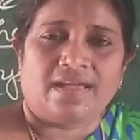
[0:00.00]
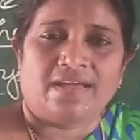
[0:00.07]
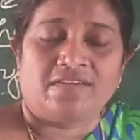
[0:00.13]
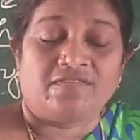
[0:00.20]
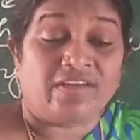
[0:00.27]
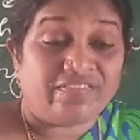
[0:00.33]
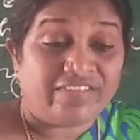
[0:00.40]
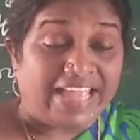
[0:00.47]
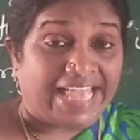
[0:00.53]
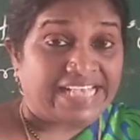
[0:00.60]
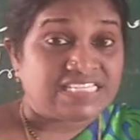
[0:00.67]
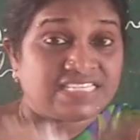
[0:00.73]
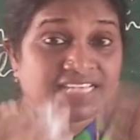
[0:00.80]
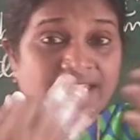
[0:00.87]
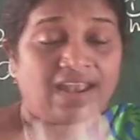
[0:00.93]
When we
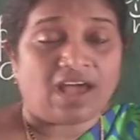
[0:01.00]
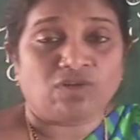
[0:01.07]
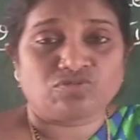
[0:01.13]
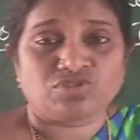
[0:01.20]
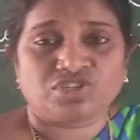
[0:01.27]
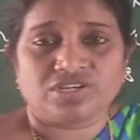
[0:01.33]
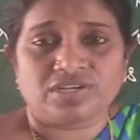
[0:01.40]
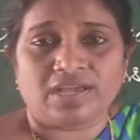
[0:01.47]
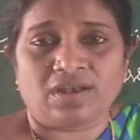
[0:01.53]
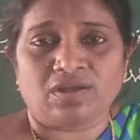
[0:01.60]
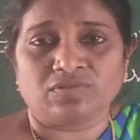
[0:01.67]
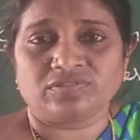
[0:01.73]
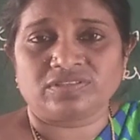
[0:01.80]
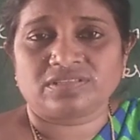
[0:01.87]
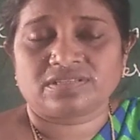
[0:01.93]
exhale out along
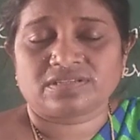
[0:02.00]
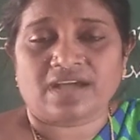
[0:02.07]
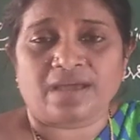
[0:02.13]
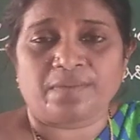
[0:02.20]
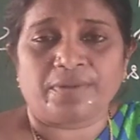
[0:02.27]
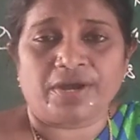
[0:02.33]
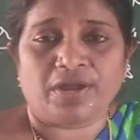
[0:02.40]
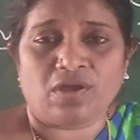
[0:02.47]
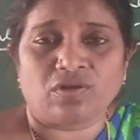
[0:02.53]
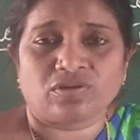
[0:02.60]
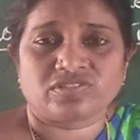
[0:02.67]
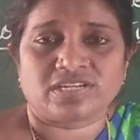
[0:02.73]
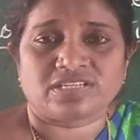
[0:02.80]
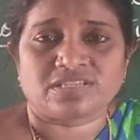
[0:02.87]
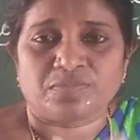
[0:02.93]
with carbon
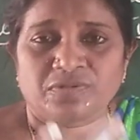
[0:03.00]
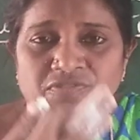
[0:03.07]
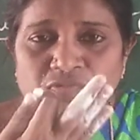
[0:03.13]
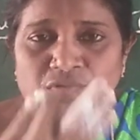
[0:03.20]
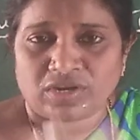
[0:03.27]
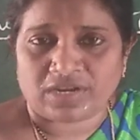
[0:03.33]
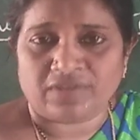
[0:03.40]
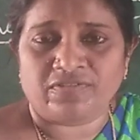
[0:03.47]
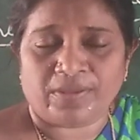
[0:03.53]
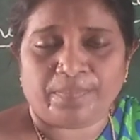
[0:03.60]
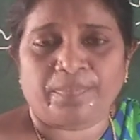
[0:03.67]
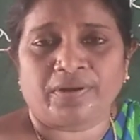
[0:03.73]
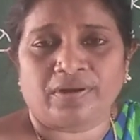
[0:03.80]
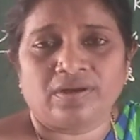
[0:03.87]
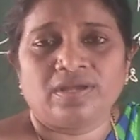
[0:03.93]
dioxide, some of the water
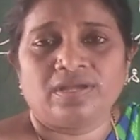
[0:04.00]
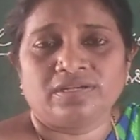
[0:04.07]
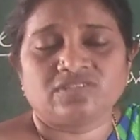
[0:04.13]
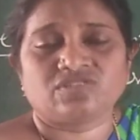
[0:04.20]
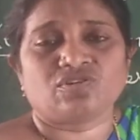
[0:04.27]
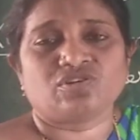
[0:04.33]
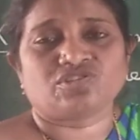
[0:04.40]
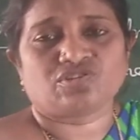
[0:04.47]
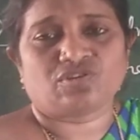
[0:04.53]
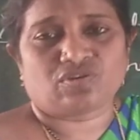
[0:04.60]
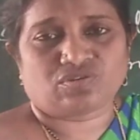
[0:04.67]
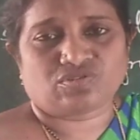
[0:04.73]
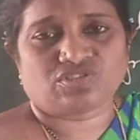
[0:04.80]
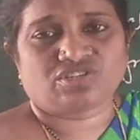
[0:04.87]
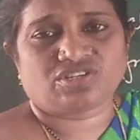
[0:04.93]
vapor is also
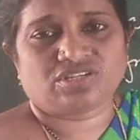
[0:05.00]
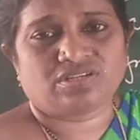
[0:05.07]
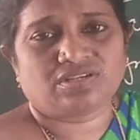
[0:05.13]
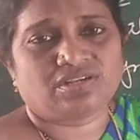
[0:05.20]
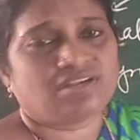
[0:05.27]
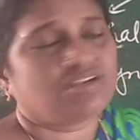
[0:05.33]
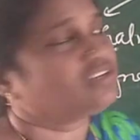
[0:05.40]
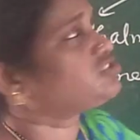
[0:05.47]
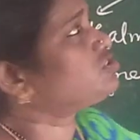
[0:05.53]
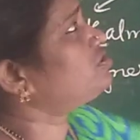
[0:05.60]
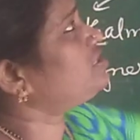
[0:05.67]
lost. So